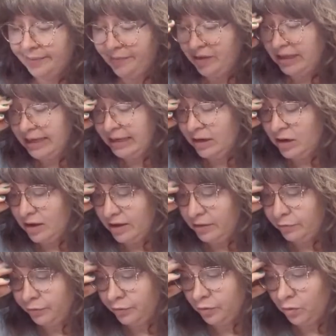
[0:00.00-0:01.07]
get it
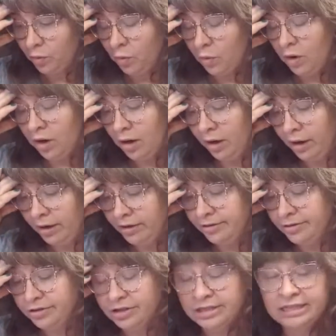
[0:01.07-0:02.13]
off, or
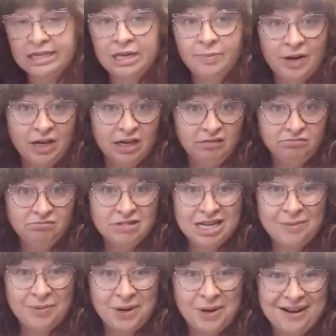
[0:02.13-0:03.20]
just keep
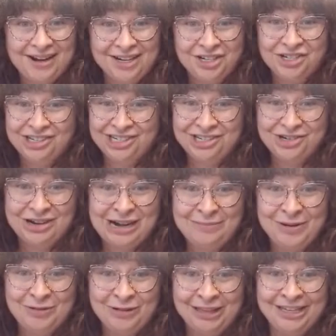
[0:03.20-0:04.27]
it on and just try to
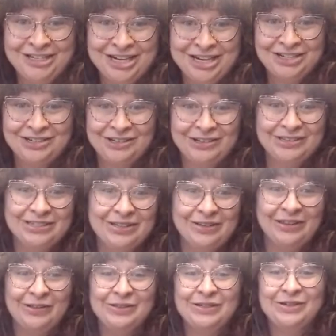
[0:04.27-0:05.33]
be really gentle. So
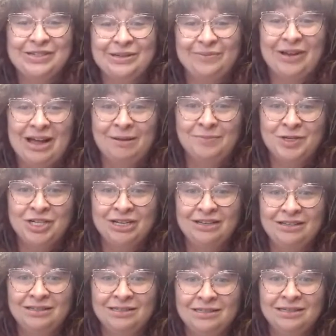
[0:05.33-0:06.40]
those are some
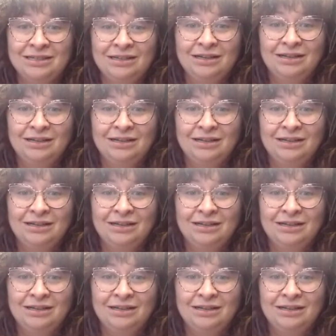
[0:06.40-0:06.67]
options.